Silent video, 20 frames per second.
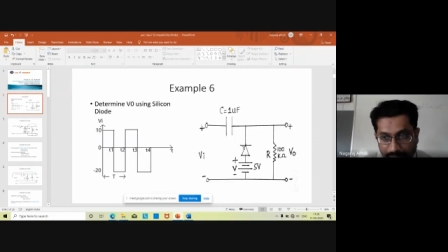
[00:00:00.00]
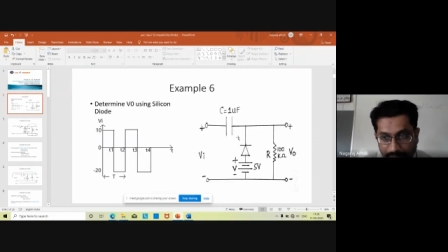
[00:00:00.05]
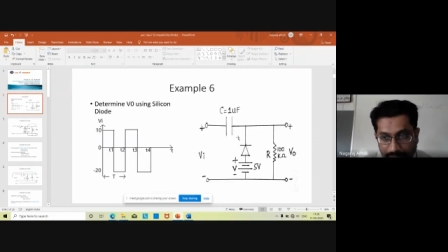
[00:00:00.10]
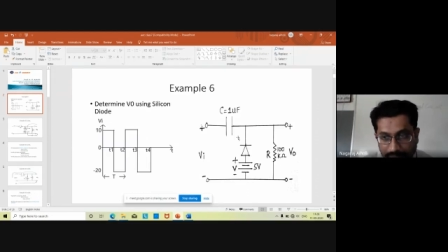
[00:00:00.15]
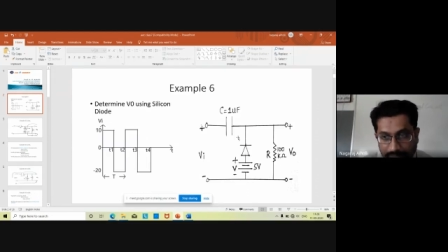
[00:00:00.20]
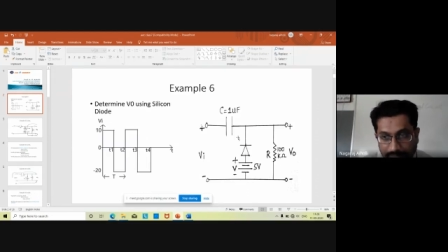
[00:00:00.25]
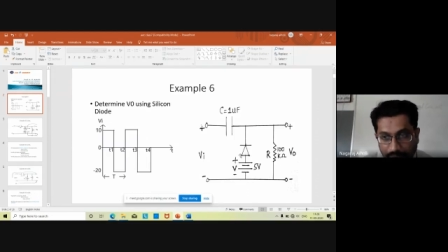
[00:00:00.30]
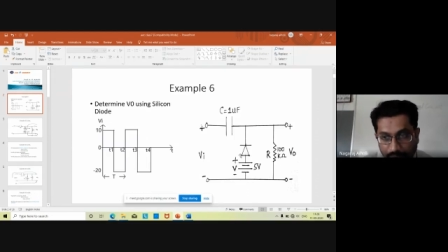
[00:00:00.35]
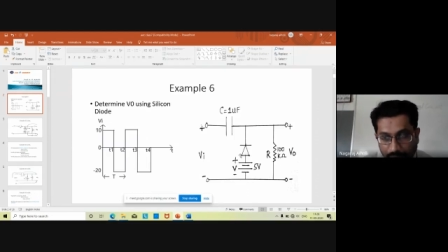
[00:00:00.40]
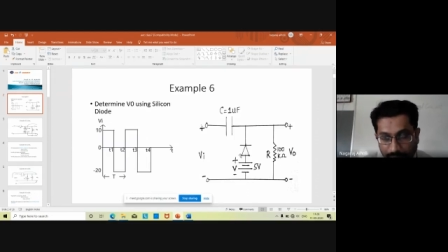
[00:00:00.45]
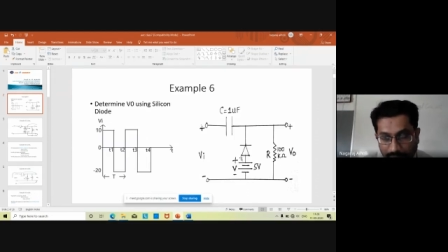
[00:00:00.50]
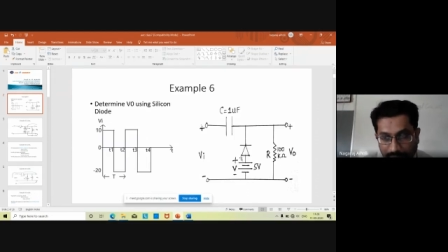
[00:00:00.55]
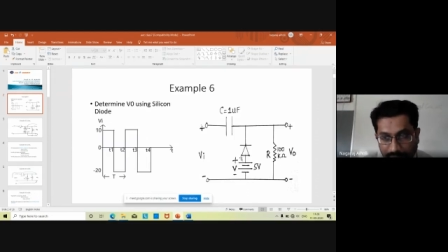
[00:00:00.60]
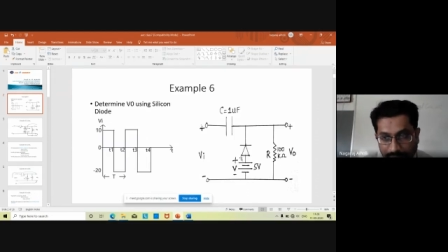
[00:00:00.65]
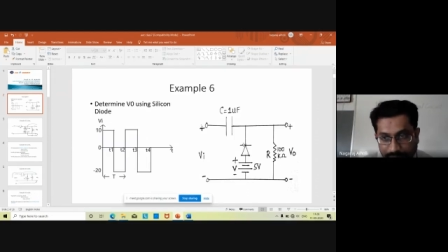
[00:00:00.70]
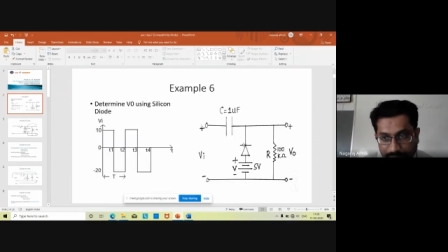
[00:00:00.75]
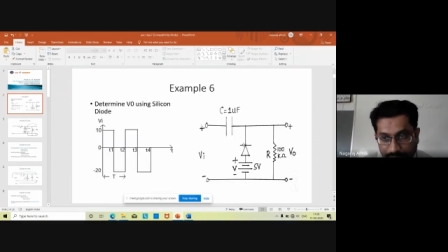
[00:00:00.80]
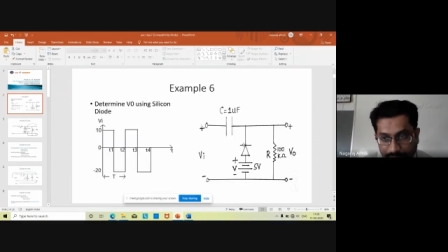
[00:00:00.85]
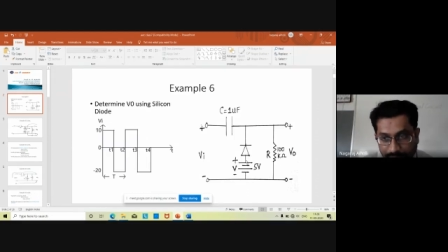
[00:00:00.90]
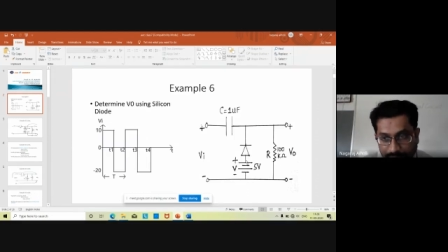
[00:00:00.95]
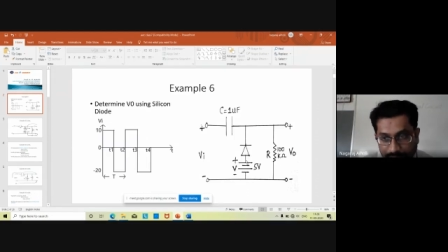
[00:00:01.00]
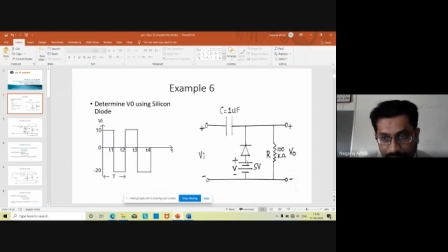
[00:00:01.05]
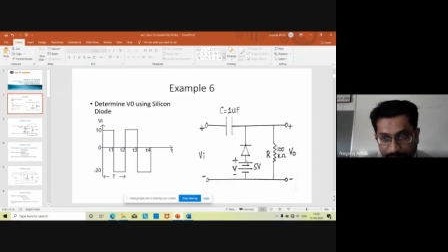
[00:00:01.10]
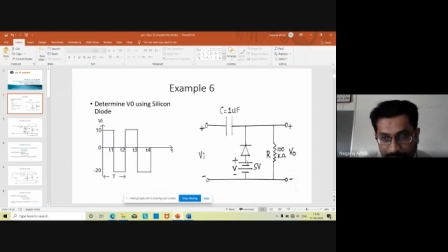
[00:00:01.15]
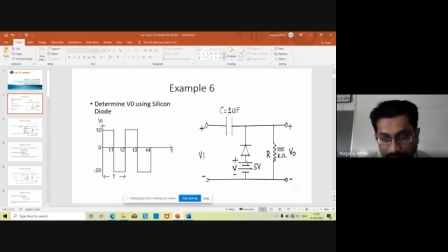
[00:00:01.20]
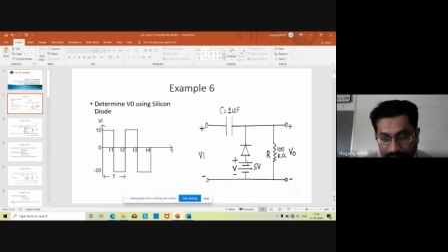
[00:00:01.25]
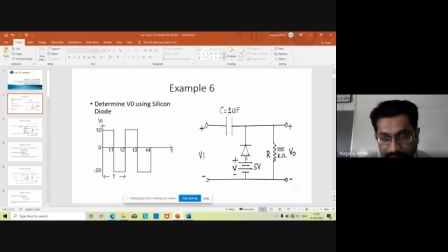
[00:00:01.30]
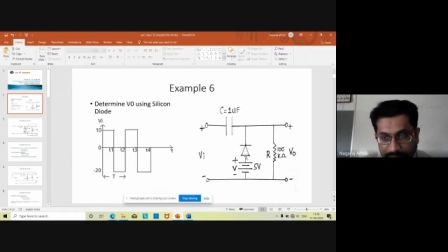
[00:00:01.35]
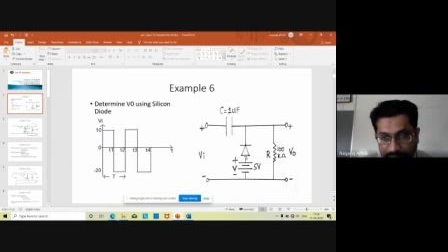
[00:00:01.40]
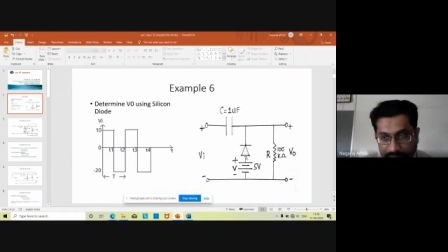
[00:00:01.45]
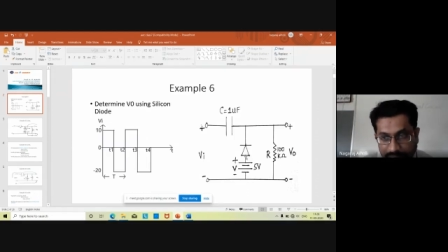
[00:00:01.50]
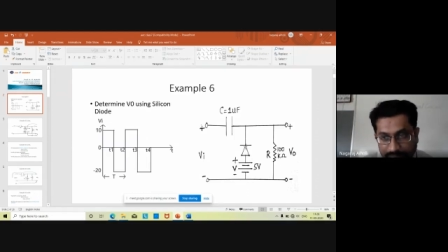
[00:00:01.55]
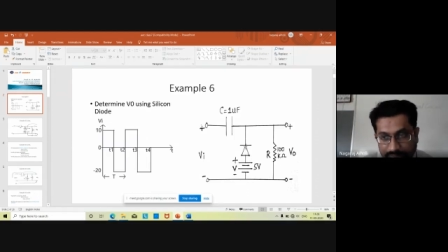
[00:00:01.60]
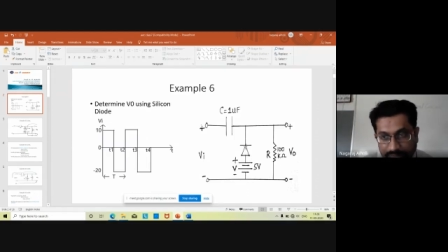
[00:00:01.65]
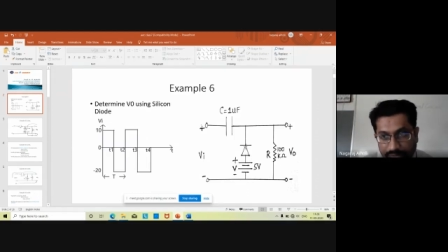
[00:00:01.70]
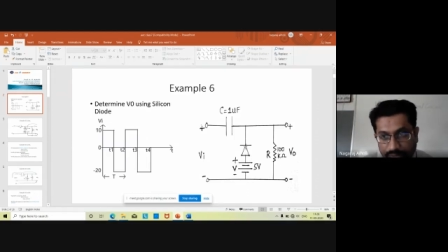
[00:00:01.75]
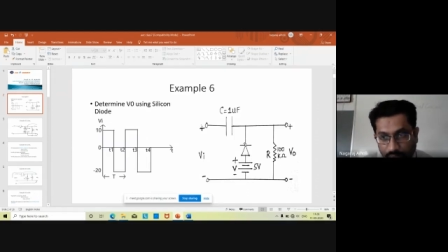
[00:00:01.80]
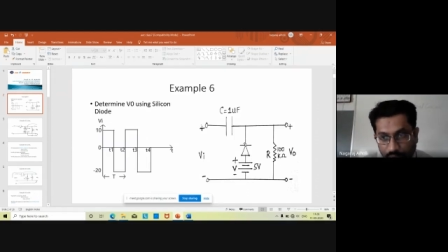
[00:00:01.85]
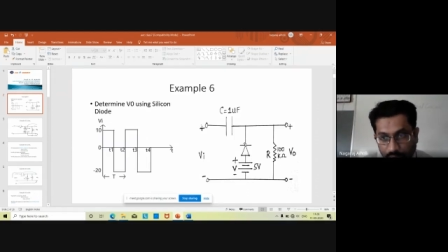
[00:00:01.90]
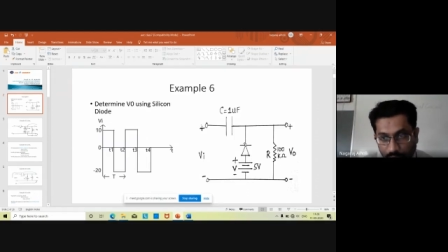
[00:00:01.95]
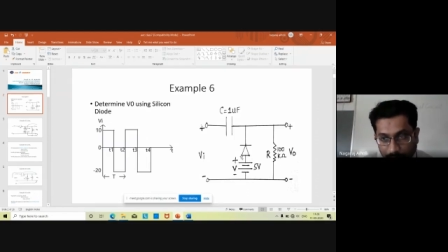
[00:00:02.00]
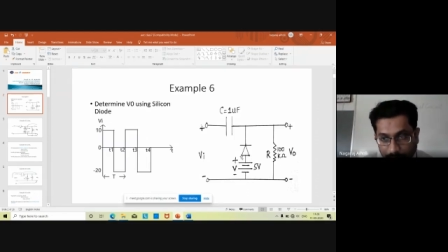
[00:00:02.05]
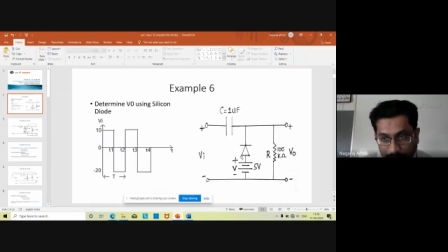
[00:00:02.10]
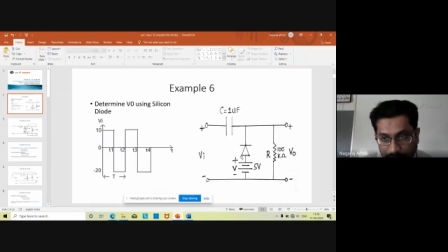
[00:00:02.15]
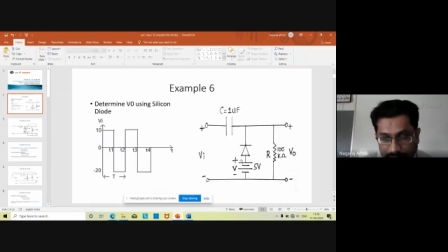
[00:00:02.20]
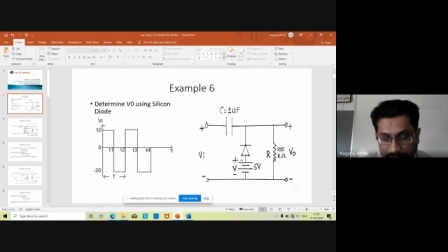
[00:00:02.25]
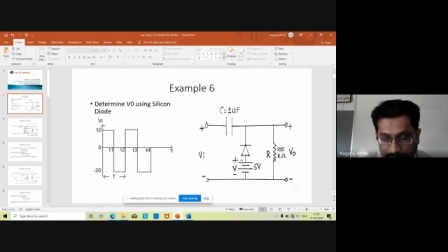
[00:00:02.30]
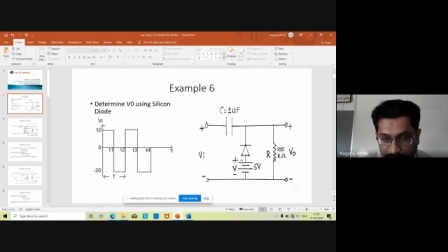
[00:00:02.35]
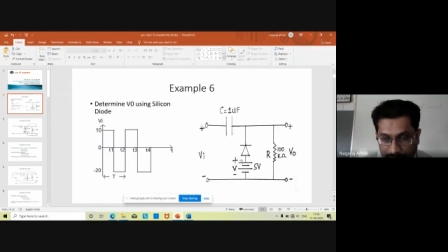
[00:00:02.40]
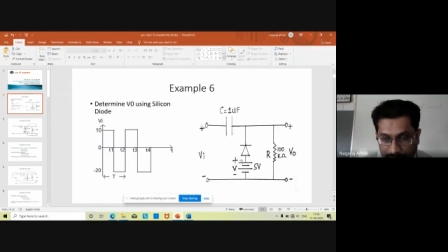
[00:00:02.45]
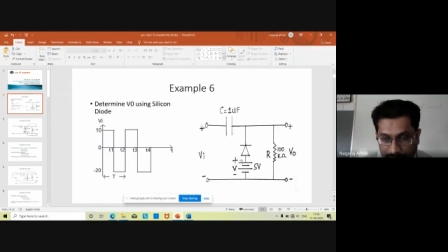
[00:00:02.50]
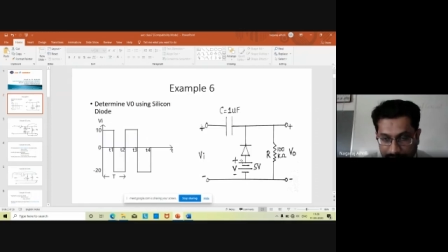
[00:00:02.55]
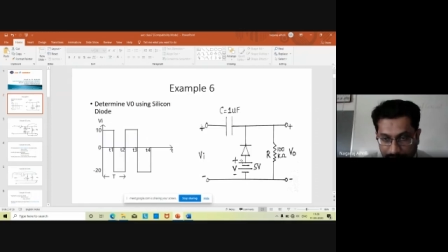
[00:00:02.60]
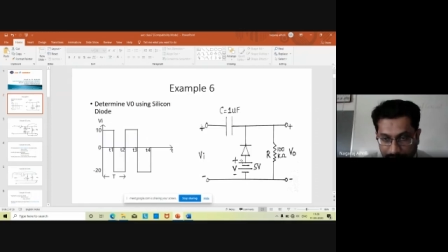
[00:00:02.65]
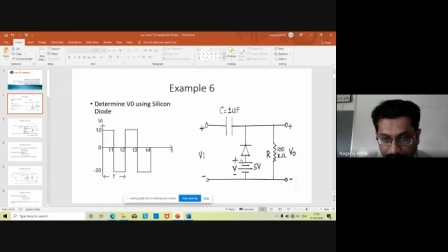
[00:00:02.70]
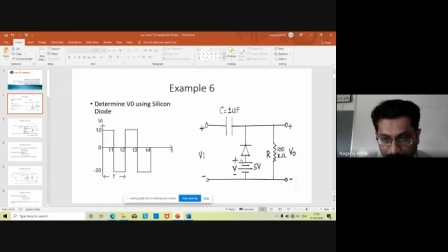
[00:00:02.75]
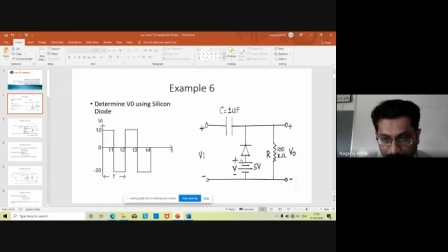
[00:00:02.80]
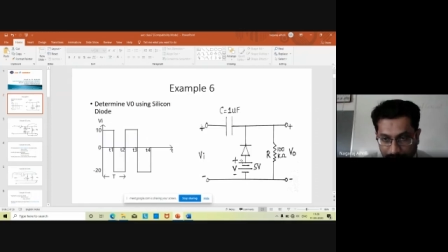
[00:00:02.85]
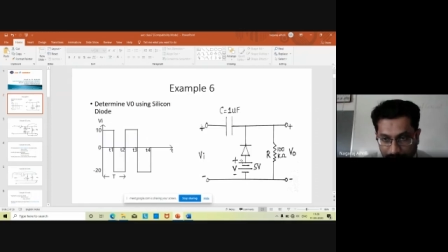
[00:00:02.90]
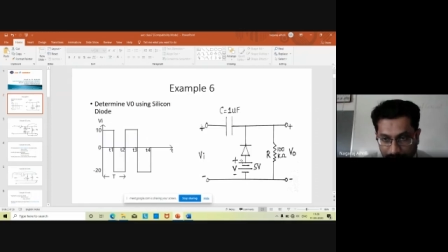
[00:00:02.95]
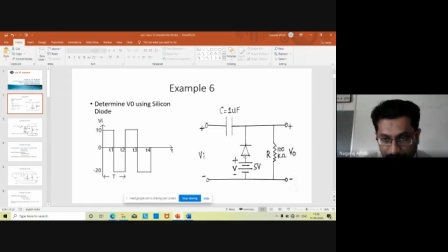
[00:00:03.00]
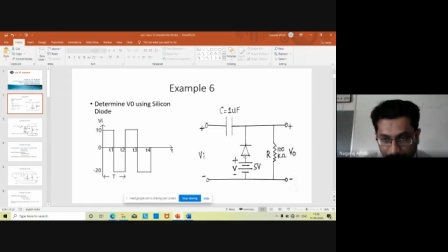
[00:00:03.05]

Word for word: When diode becomes reverse biased, it is open circuit.